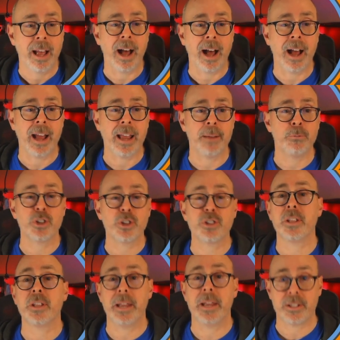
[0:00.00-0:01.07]
I am just
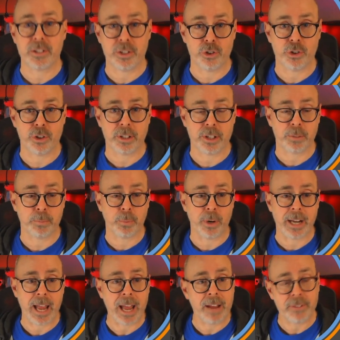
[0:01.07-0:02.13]
the messenger at this
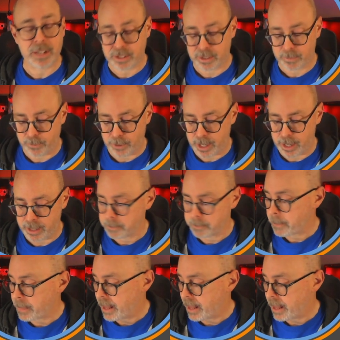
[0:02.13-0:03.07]
point having some fun.